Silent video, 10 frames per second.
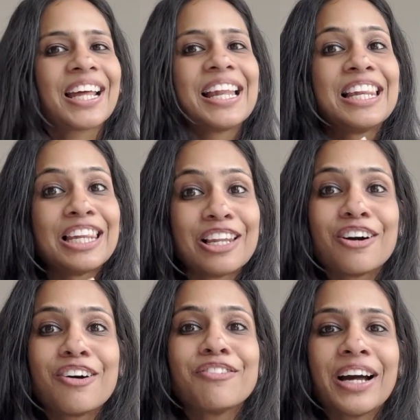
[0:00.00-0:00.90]
I
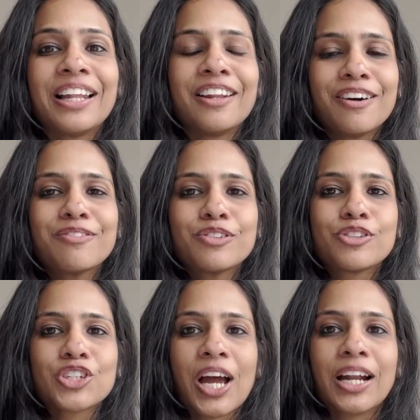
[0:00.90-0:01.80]
love to
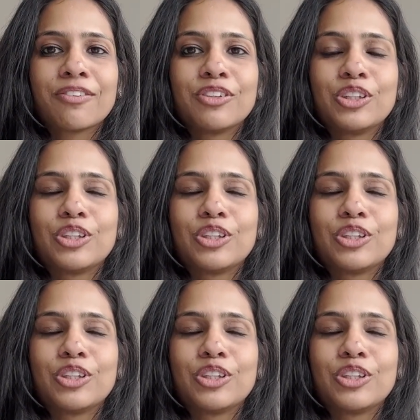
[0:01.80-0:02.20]
chat with